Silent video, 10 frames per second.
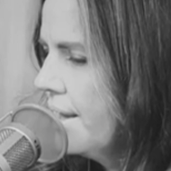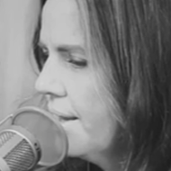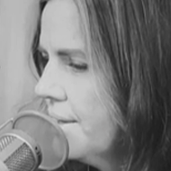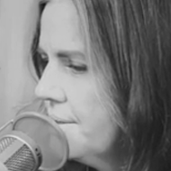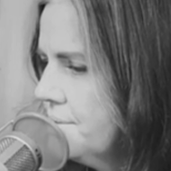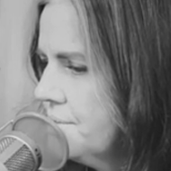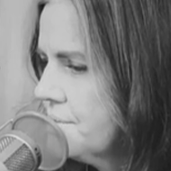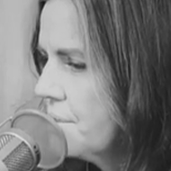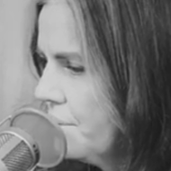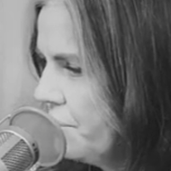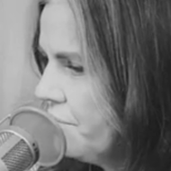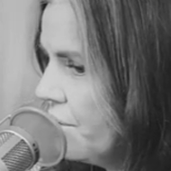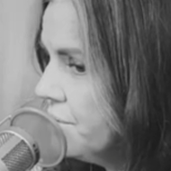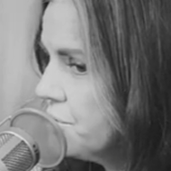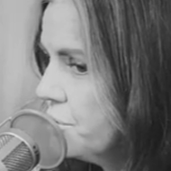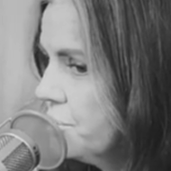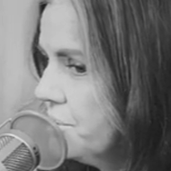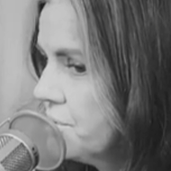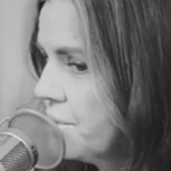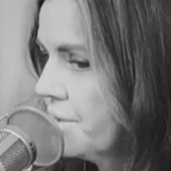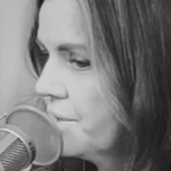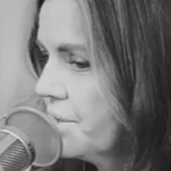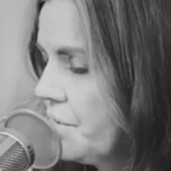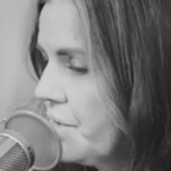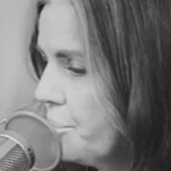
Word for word: And we've also been talking a lot